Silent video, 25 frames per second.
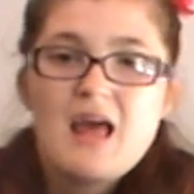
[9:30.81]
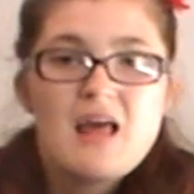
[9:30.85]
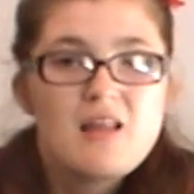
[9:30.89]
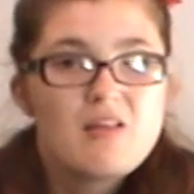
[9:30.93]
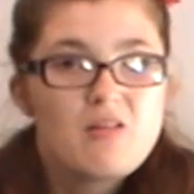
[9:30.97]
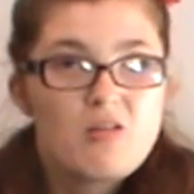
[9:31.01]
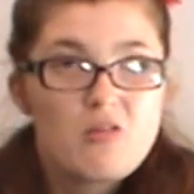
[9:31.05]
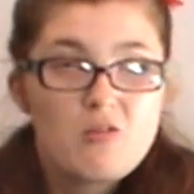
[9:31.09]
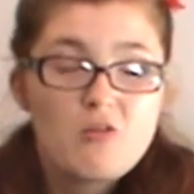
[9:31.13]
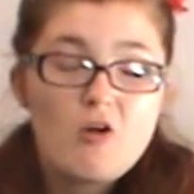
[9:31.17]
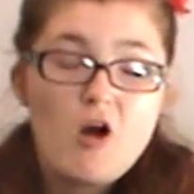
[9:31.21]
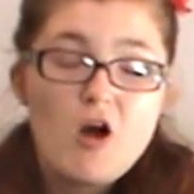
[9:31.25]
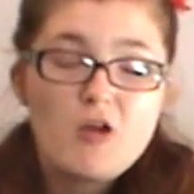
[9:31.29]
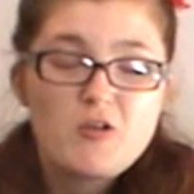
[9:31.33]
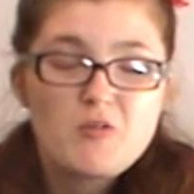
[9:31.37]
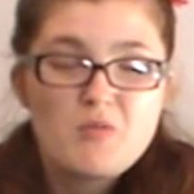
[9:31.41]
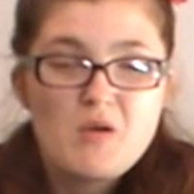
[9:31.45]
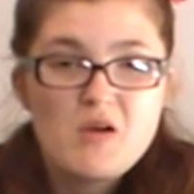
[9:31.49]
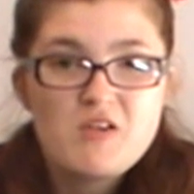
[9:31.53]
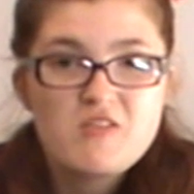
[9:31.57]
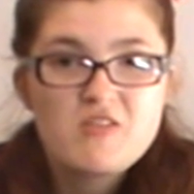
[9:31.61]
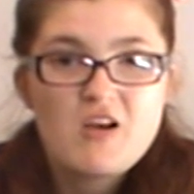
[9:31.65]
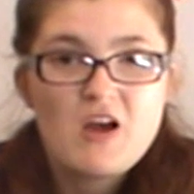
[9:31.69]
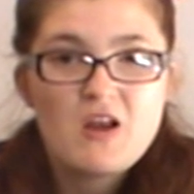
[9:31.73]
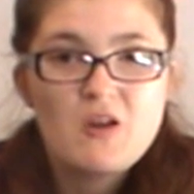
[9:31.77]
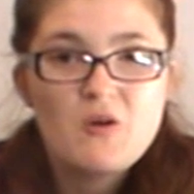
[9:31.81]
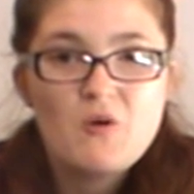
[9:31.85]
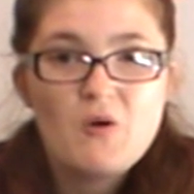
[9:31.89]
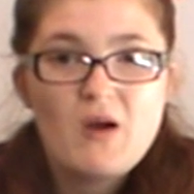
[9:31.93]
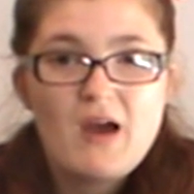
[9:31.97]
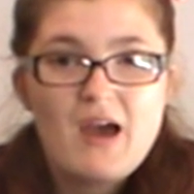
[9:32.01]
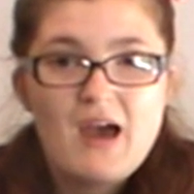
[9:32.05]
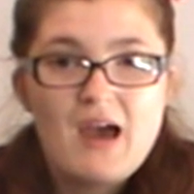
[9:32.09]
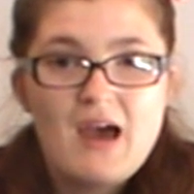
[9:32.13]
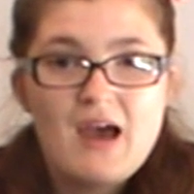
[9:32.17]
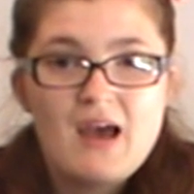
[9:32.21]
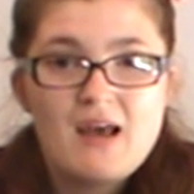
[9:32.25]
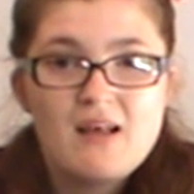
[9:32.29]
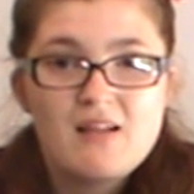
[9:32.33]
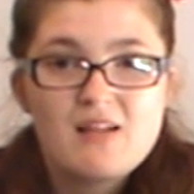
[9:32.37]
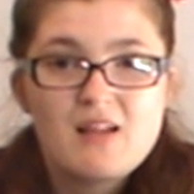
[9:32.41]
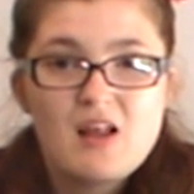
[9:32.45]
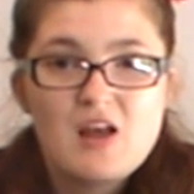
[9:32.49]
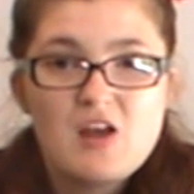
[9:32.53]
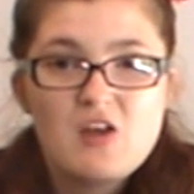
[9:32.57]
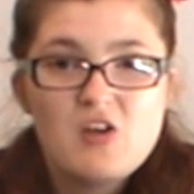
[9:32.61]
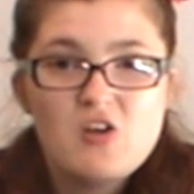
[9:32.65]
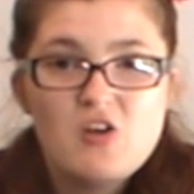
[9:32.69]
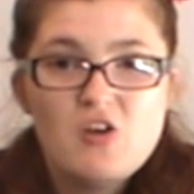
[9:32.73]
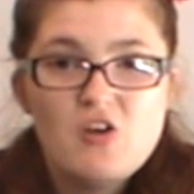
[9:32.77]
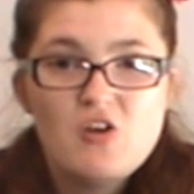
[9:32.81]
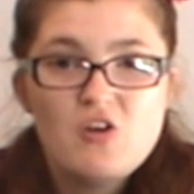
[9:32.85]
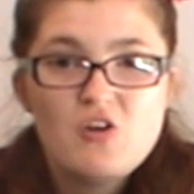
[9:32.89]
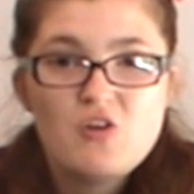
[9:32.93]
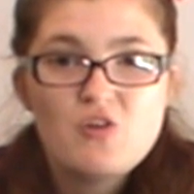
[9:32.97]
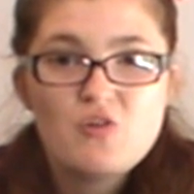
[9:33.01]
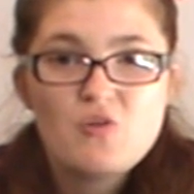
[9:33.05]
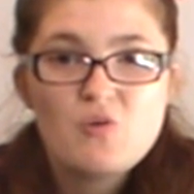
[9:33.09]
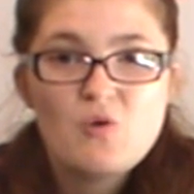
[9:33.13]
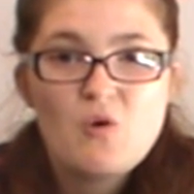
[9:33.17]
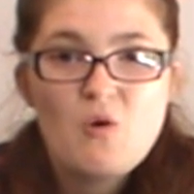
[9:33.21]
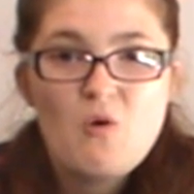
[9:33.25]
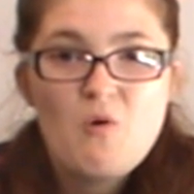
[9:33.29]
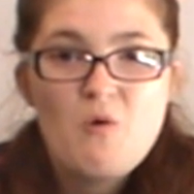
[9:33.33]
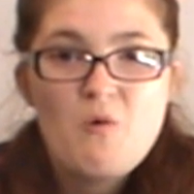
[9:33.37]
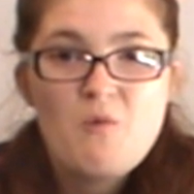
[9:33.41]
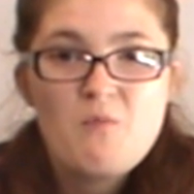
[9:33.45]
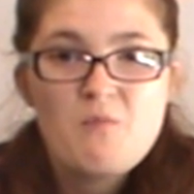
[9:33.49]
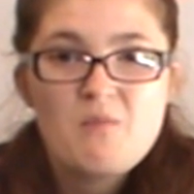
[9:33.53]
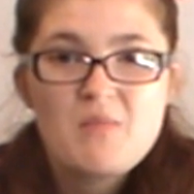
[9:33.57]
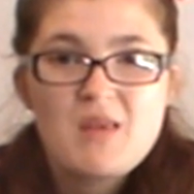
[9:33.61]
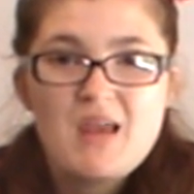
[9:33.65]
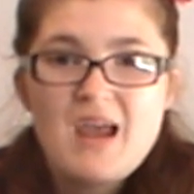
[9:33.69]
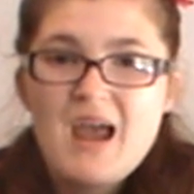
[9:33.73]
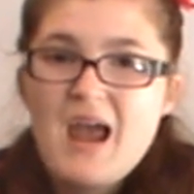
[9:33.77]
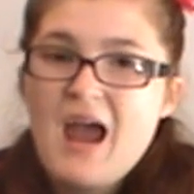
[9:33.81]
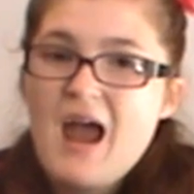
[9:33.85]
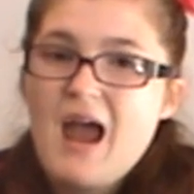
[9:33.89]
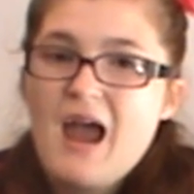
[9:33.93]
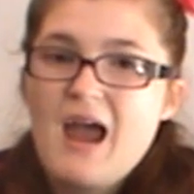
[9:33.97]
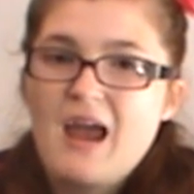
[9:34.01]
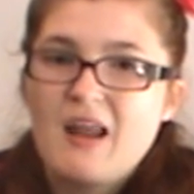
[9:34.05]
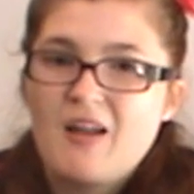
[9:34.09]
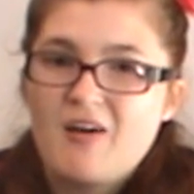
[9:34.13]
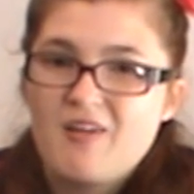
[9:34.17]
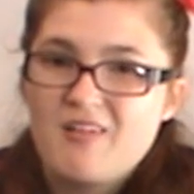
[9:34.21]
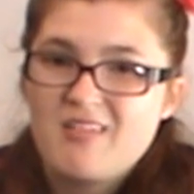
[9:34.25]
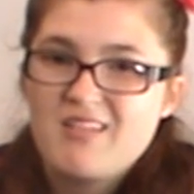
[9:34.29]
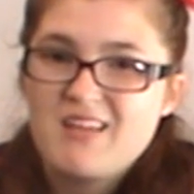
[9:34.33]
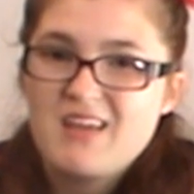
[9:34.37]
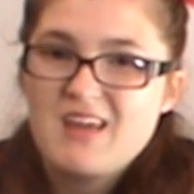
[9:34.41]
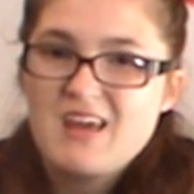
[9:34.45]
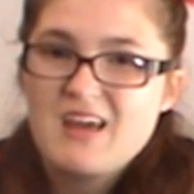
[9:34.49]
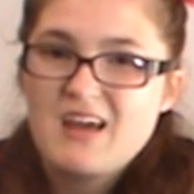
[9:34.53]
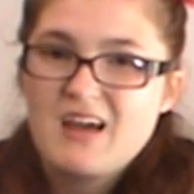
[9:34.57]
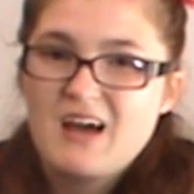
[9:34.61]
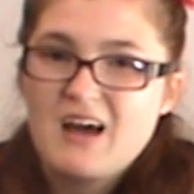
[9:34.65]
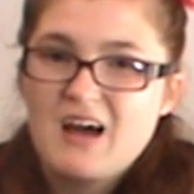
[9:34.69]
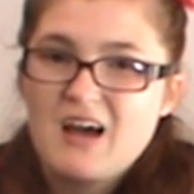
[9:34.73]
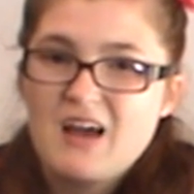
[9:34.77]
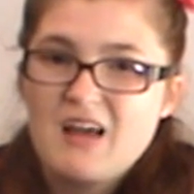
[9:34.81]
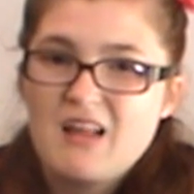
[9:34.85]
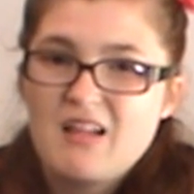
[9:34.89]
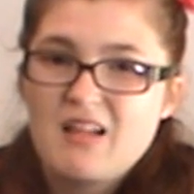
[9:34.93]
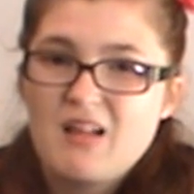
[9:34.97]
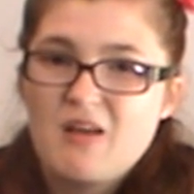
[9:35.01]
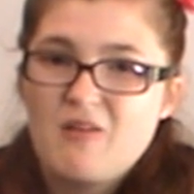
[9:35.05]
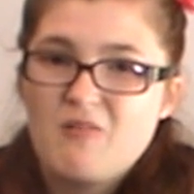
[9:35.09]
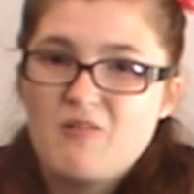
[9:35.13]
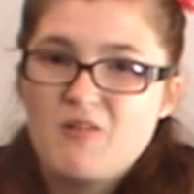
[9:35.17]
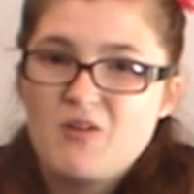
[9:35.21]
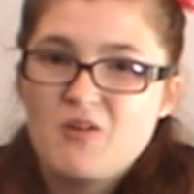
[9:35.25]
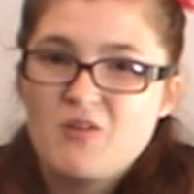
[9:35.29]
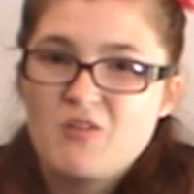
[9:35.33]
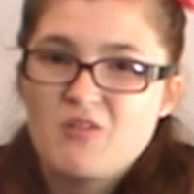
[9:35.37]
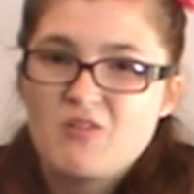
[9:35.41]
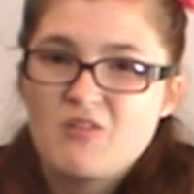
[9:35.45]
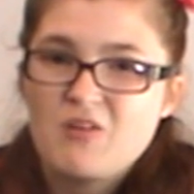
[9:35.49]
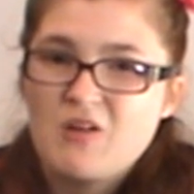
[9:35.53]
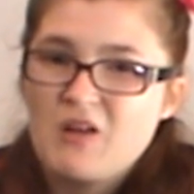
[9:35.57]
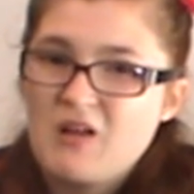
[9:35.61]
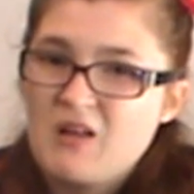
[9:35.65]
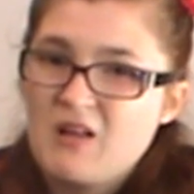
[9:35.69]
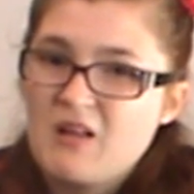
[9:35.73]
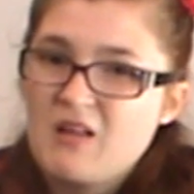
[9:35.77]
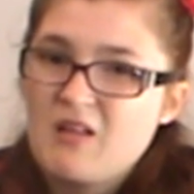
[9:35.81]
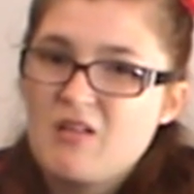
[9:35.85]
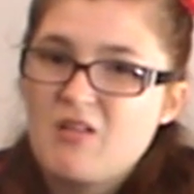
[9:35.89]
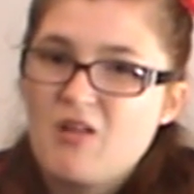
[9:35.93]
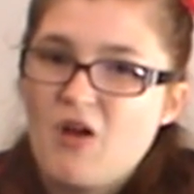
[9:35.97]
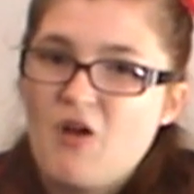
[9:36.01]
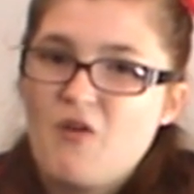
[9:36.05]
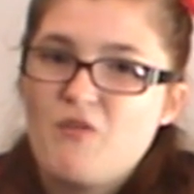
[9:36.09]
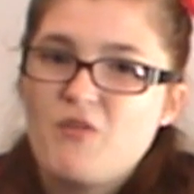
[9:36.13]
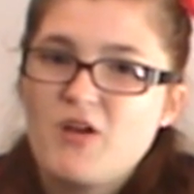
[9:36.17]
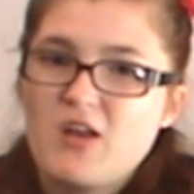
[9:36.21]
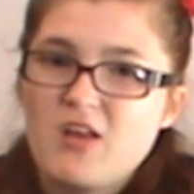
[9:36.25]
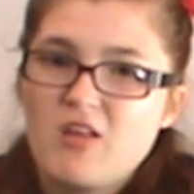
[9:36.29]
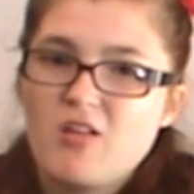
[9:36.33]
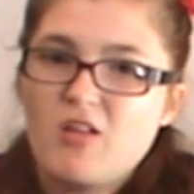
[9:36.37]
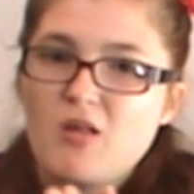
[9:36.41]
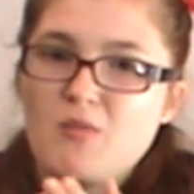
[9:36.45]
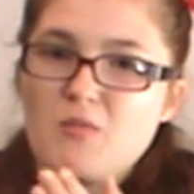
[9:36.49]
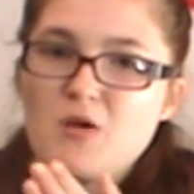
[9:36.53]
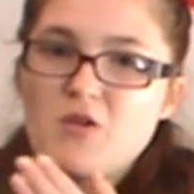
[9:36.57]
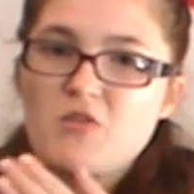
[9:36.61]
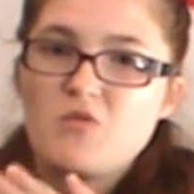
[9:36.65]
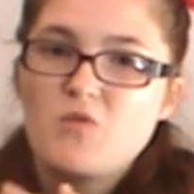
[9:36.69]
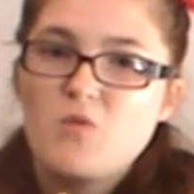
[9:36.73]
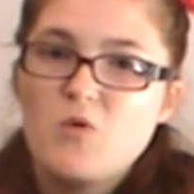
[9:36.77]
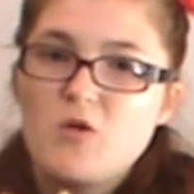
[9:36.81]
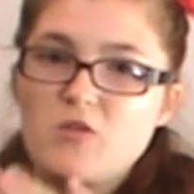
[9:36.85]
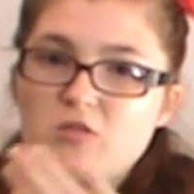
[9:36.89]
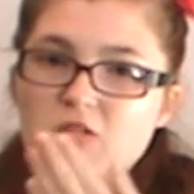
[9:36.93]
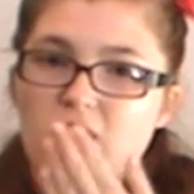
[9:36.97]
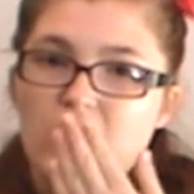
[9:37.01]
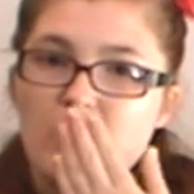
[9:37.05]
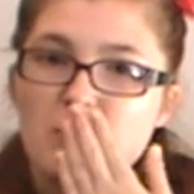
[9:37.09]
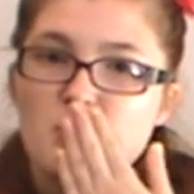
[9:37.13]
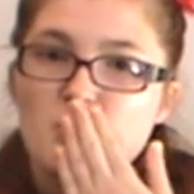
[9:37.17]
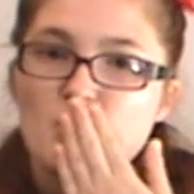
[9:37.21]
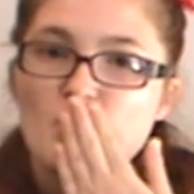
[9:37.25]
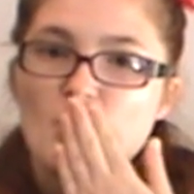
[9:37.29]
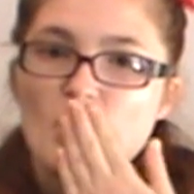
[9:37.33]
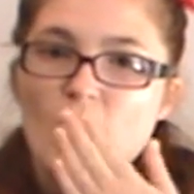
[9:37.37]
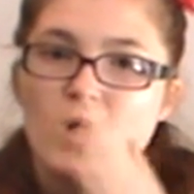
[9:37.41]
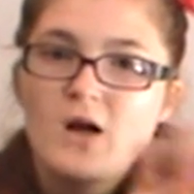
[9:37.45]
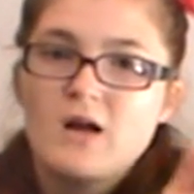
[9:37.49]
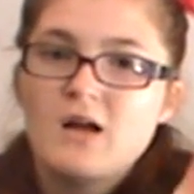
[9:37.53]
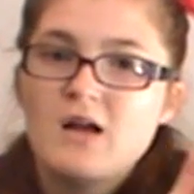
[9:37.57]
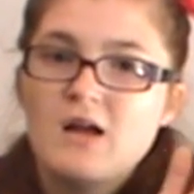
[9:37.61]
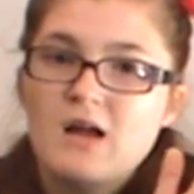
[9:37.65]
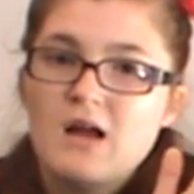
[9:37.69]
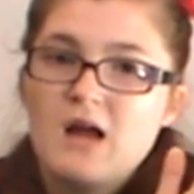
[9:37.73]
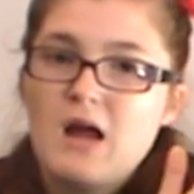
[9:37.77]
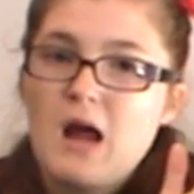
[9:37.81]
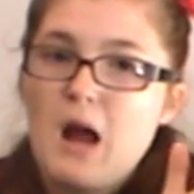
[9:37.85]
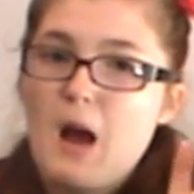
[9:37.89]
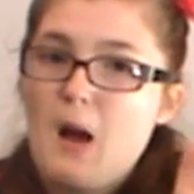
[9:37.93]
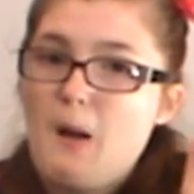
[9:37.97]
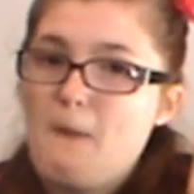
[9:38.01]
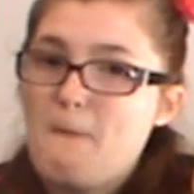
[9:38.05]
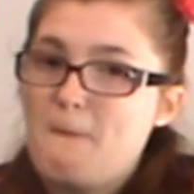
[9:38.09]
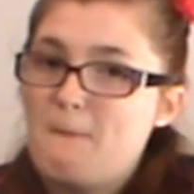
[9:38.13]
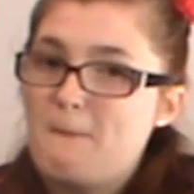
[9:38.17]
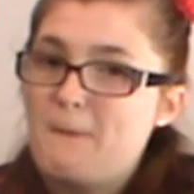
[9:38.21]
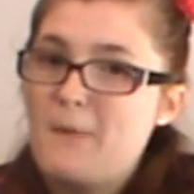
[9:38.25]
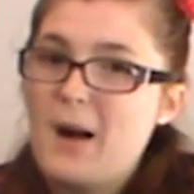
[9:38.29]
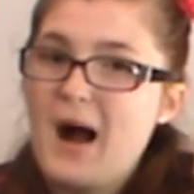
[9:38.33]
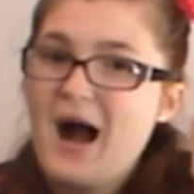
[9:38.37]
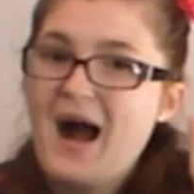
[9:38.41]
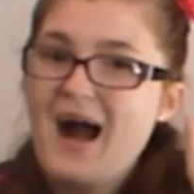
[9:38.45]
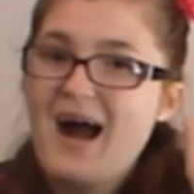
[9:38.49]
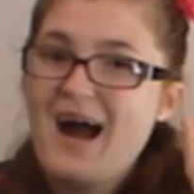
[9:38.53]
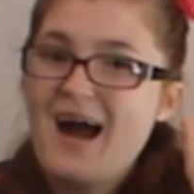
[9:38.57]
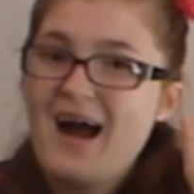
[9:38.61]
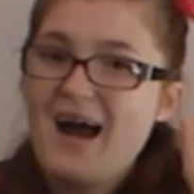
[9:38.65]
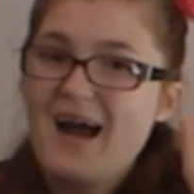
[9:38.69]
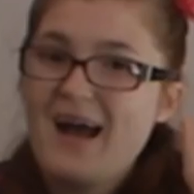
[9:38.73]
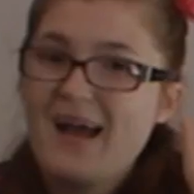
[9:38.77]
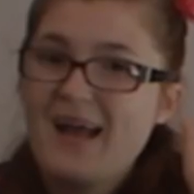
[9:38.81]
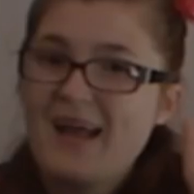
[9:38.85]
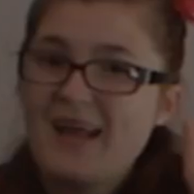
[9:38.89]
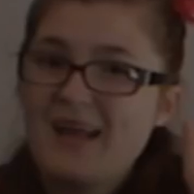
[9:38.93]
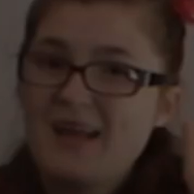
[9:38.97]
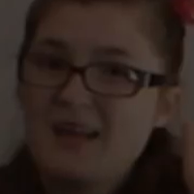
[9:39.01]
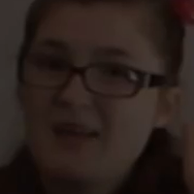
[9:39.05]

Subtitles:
Subscribe to my channel as usual, and I'll see you guys real soon. So thank you so much for watching. Bye!